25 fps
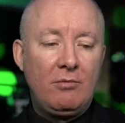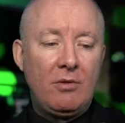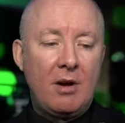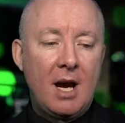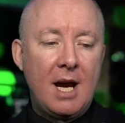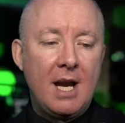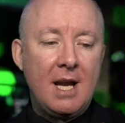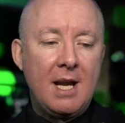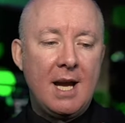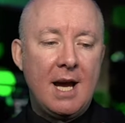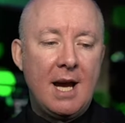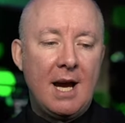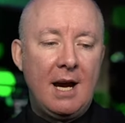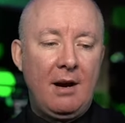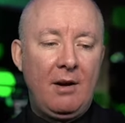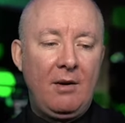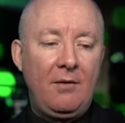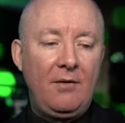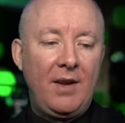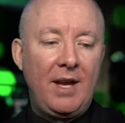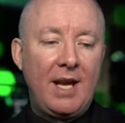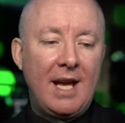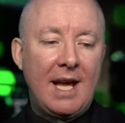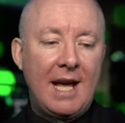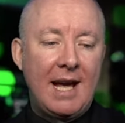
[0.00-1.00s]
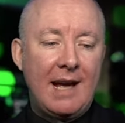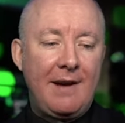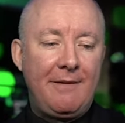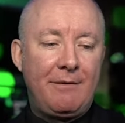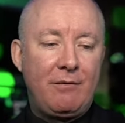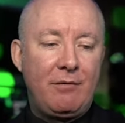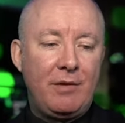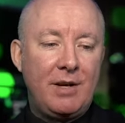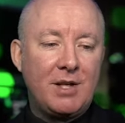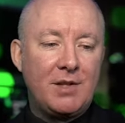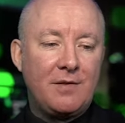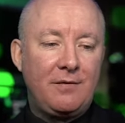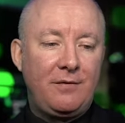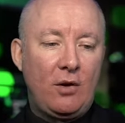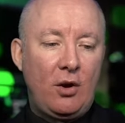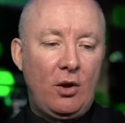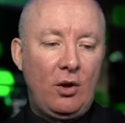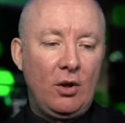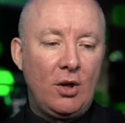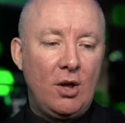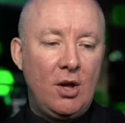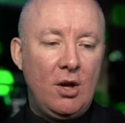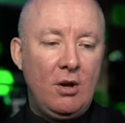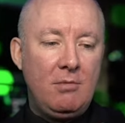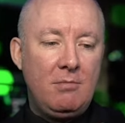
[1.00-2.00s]
right now the average
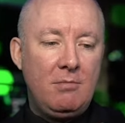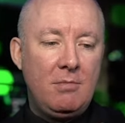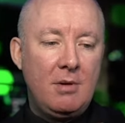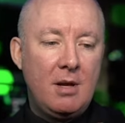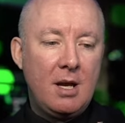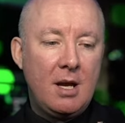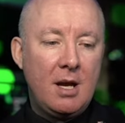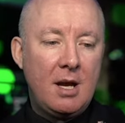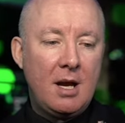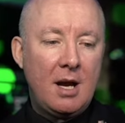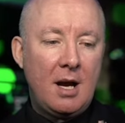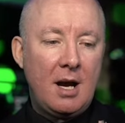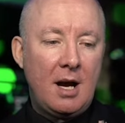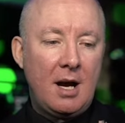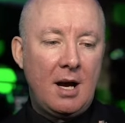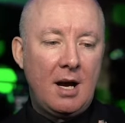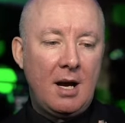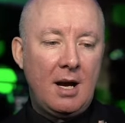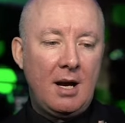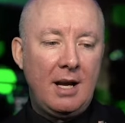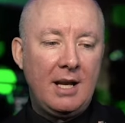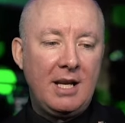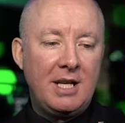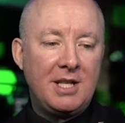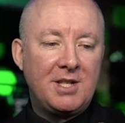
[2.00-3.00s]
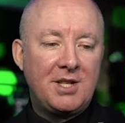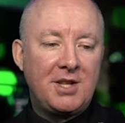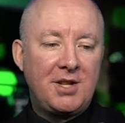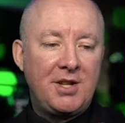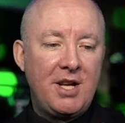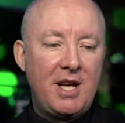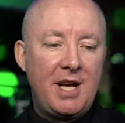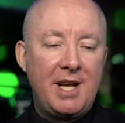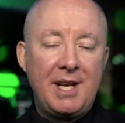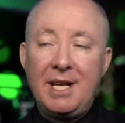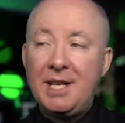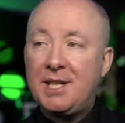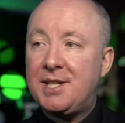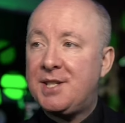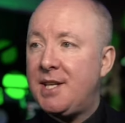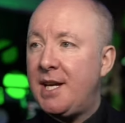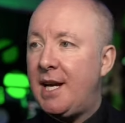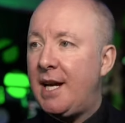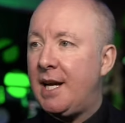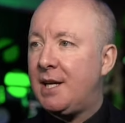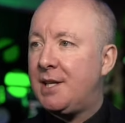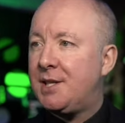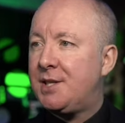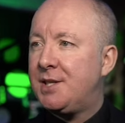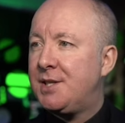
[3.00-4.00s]
volume is
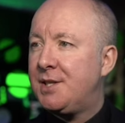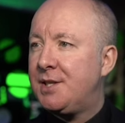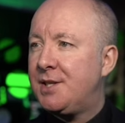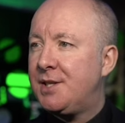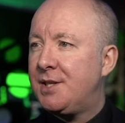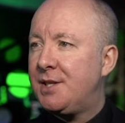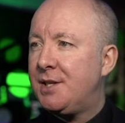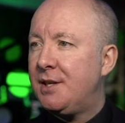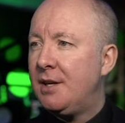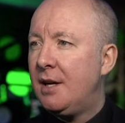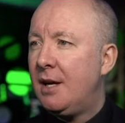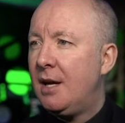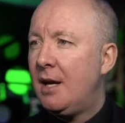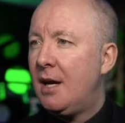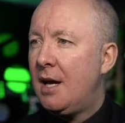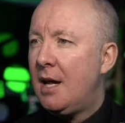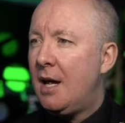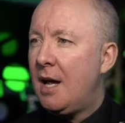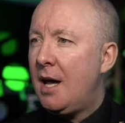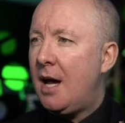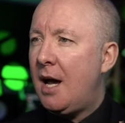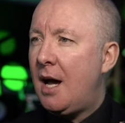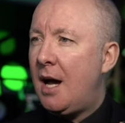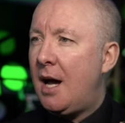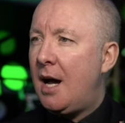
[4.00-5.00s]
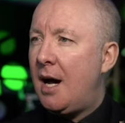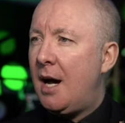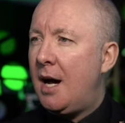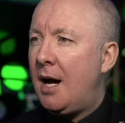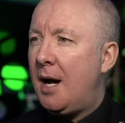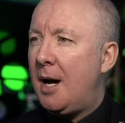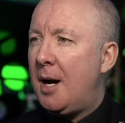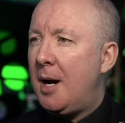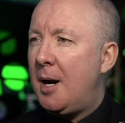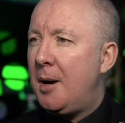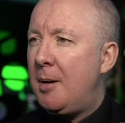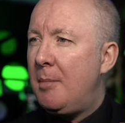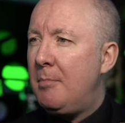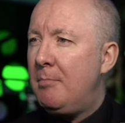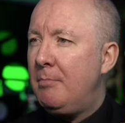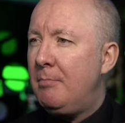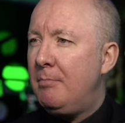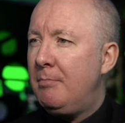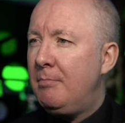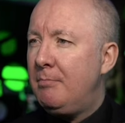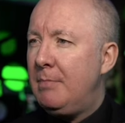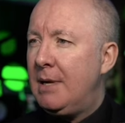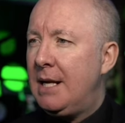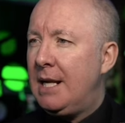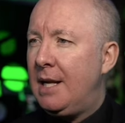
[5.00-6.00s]
36
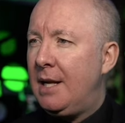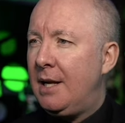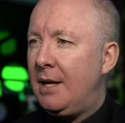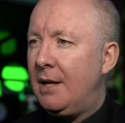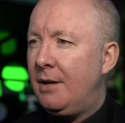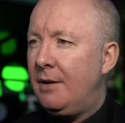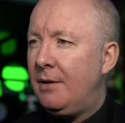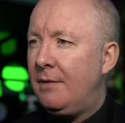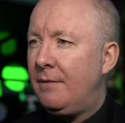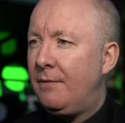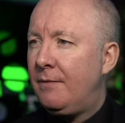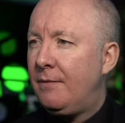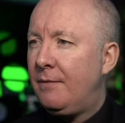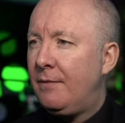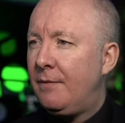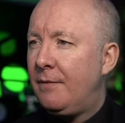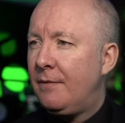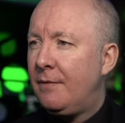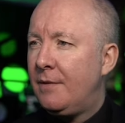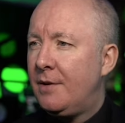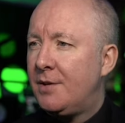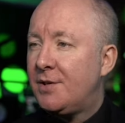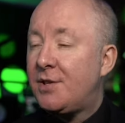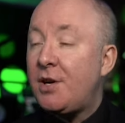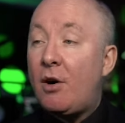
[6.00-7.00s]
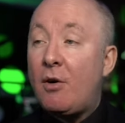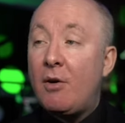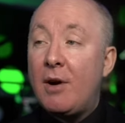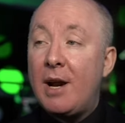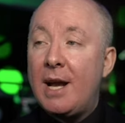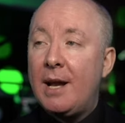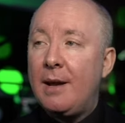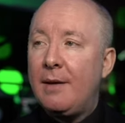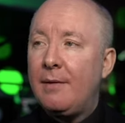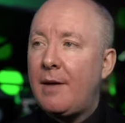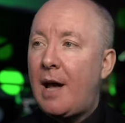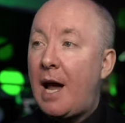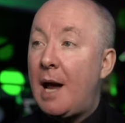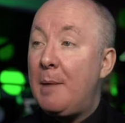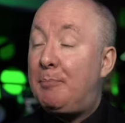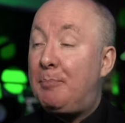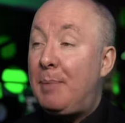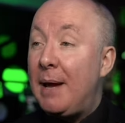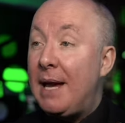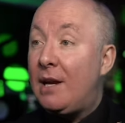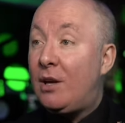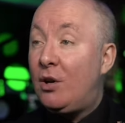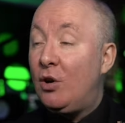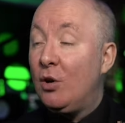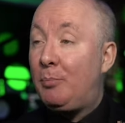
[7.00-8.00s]
million. Sorry, I
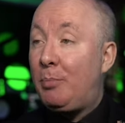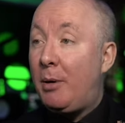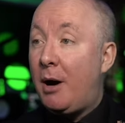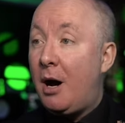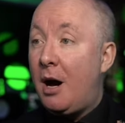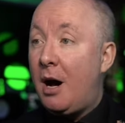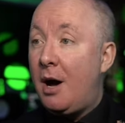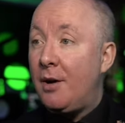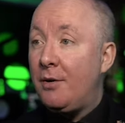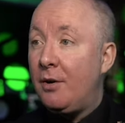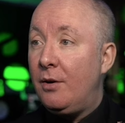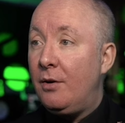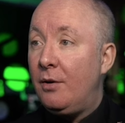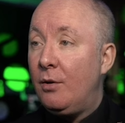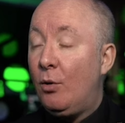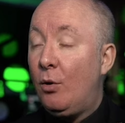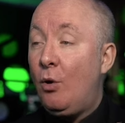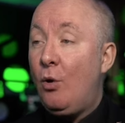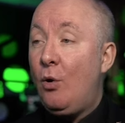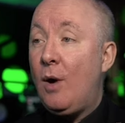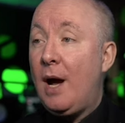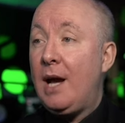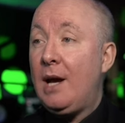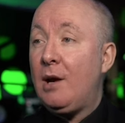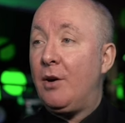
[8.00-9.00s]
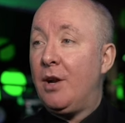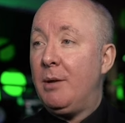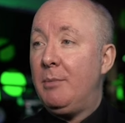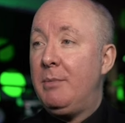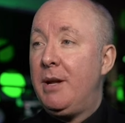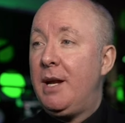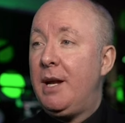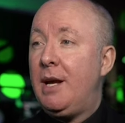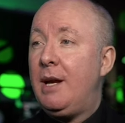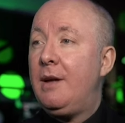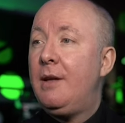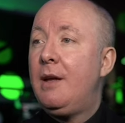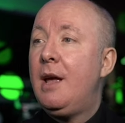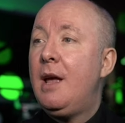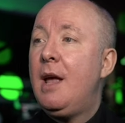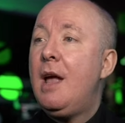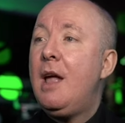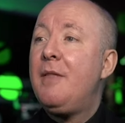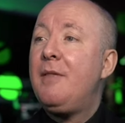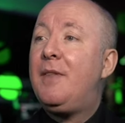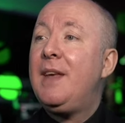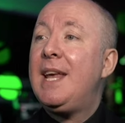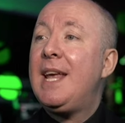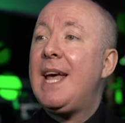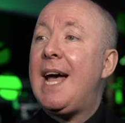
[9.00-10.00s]
beg your pardon. Oh, hang on a minute.
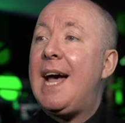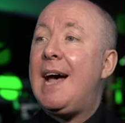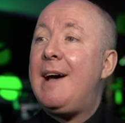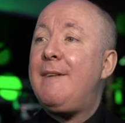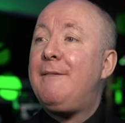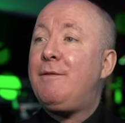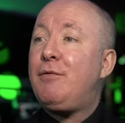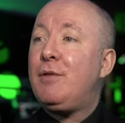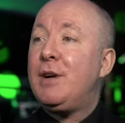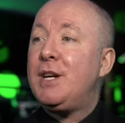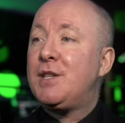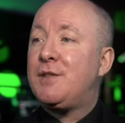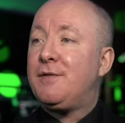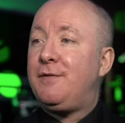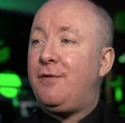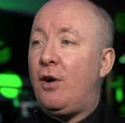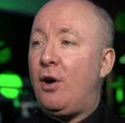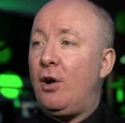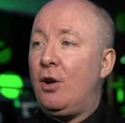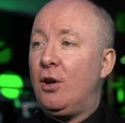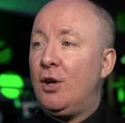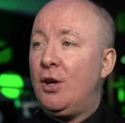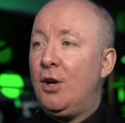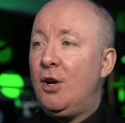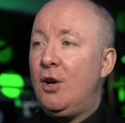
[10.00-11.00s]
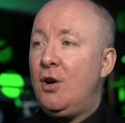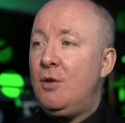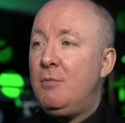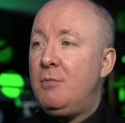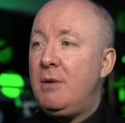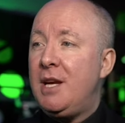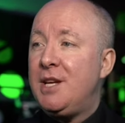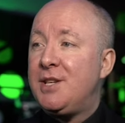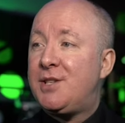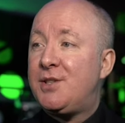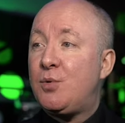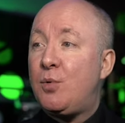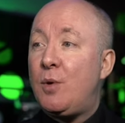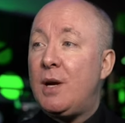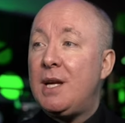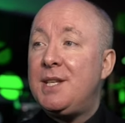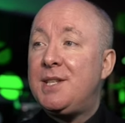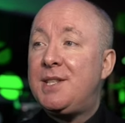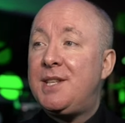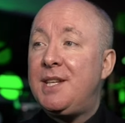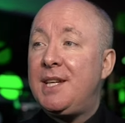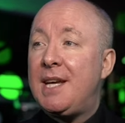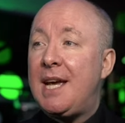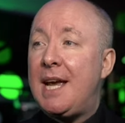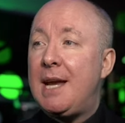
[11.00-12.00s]
The average volume is
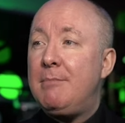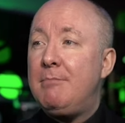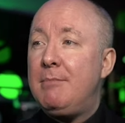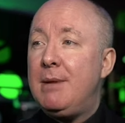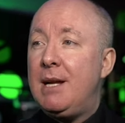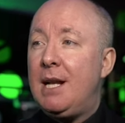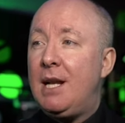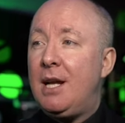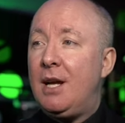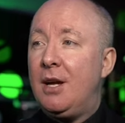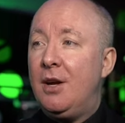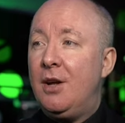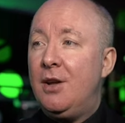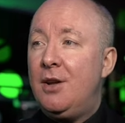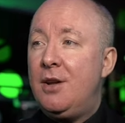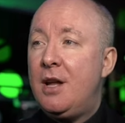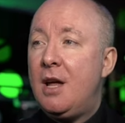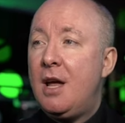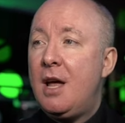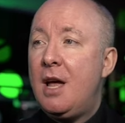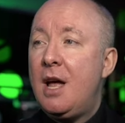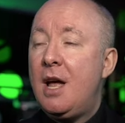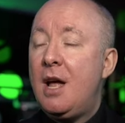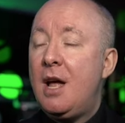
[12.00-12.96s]
28 million.